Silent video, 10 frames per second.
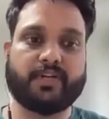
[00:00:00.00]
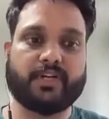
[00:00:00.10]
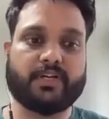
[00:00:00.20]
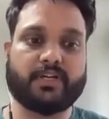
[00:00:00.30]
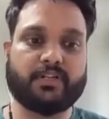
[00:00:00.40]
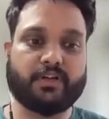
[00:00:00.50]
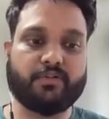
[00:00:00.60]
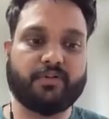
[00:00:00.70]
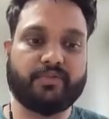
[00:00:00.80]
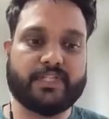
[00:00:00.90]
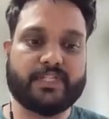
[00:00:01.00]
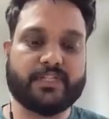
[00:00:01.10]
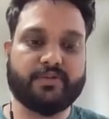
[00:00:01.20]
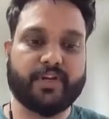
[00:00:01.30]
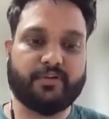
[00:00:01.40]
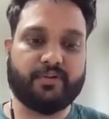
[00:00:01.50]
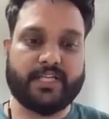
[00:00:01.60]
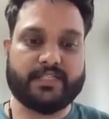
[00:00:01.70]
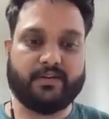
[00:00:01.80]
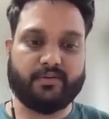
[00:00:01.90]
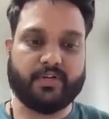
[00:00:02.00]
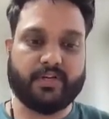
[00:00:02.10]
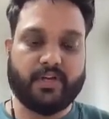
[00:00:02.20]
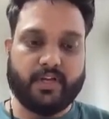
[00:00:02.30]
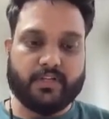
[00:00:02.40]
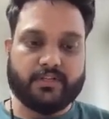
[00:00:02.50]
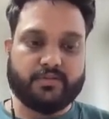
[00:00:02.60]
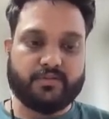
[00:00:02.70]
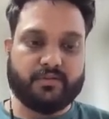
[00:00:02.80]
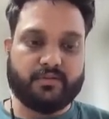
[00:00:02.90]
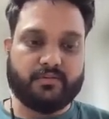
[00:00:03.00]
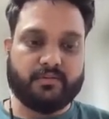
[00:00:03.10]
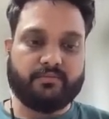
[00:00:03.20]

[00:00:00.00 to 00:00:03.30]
the code which is going to lazy load. So